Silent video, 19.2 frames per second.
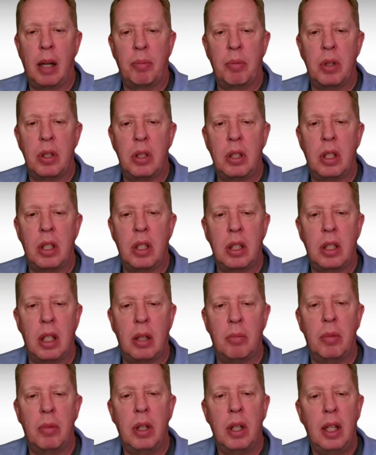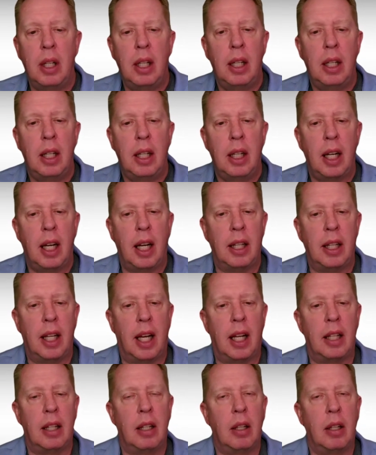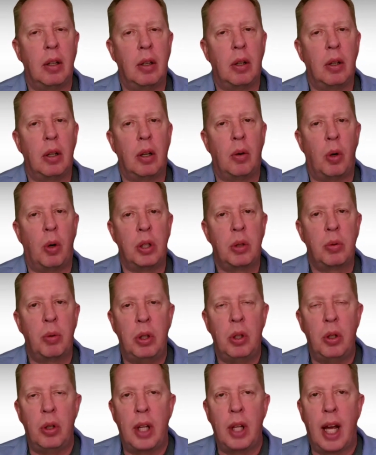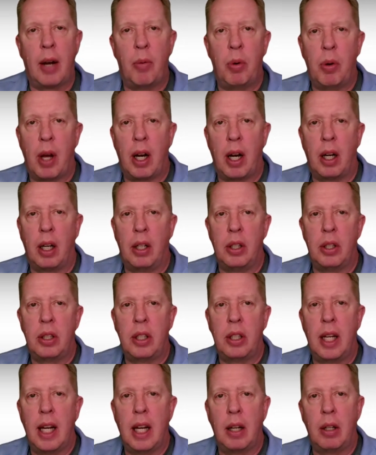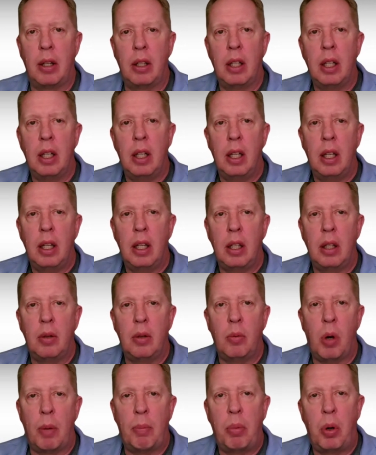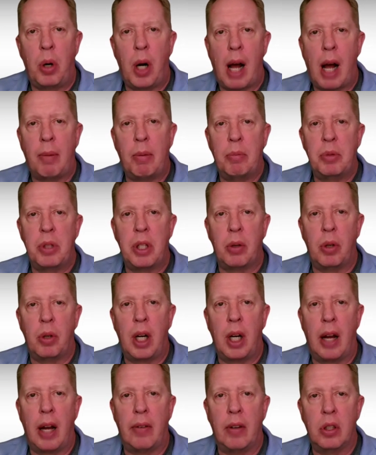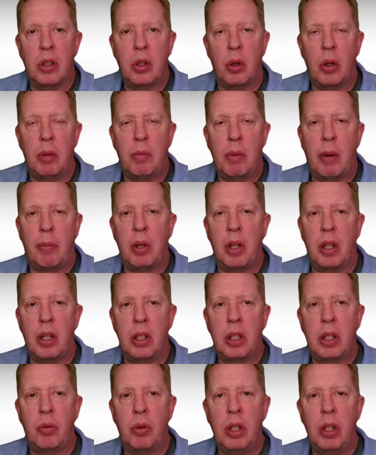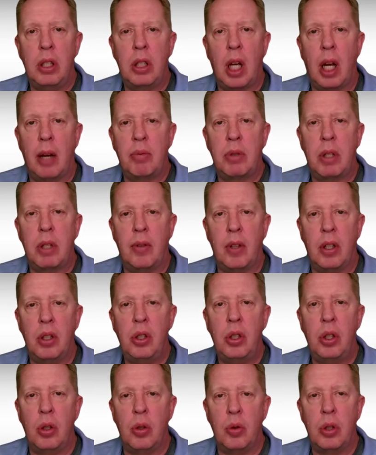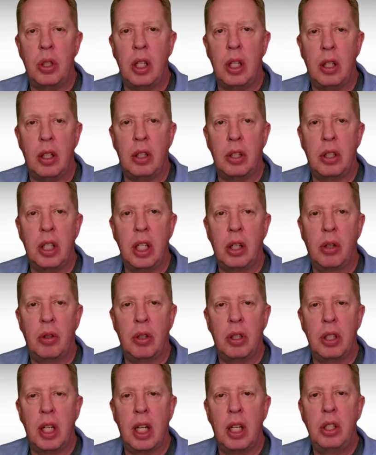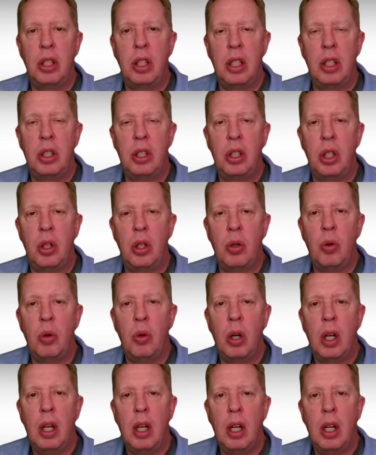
up the system. And then once we do that, we want to understand what problems that we're having. So remember, there's three types of issues, either a synchronization issue,